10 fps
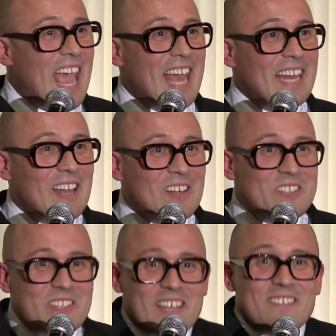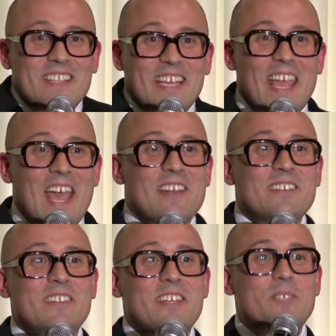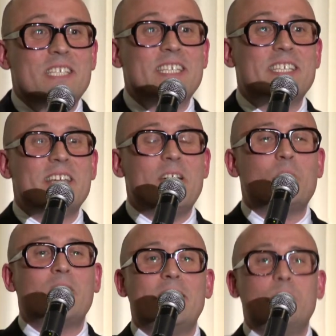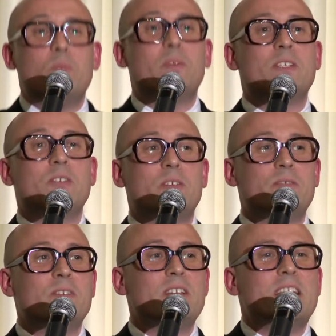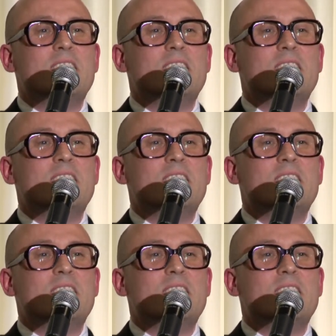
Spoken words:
And I took it up to the counter, and there was this elderly woman sort of